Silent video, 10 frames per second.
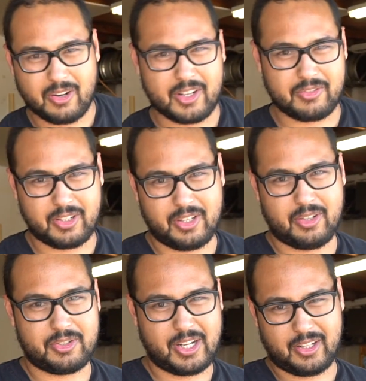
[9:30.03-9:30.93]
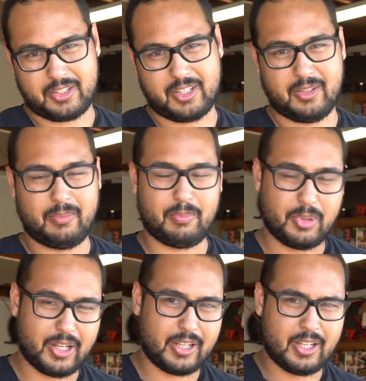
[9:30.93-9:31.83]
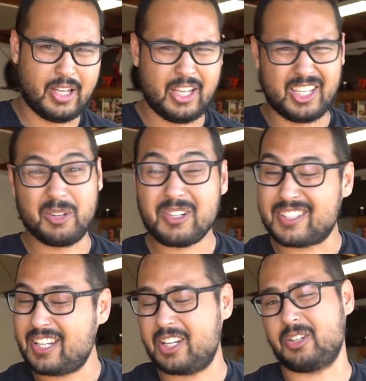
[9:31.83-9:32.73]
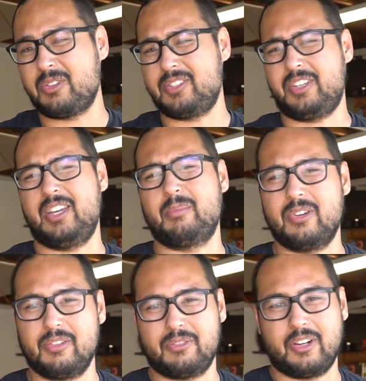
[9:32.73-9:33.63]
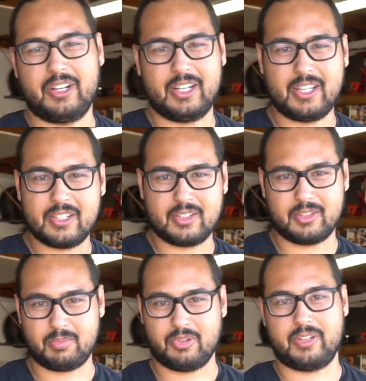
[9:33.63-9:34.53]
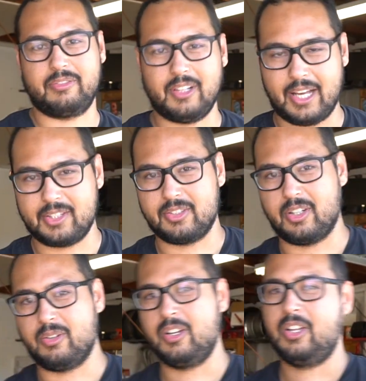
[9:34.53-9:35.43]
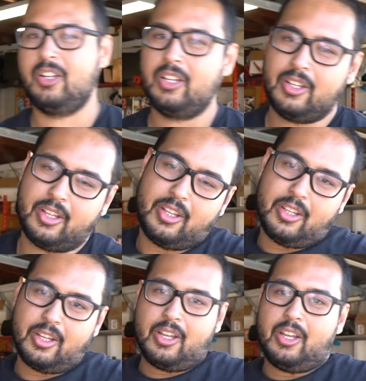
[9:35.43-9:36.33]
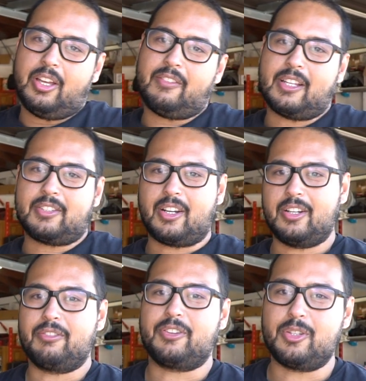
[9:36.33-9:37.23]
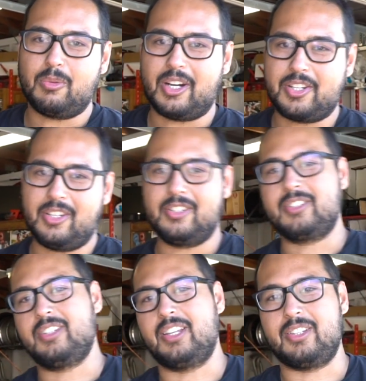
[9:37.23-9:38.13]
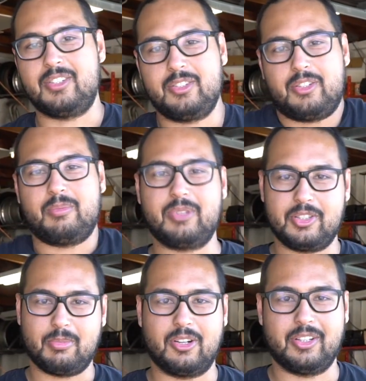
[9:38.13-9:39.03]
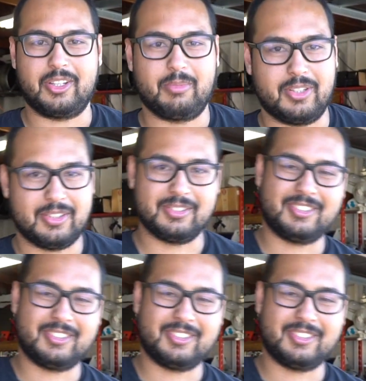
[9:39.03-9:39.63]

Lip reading: Garage video, shout out to him, but he runs 10 degrees of camber in the front and his is pretty flat. So if that's not enough for you, watch his and then you can be smart like me.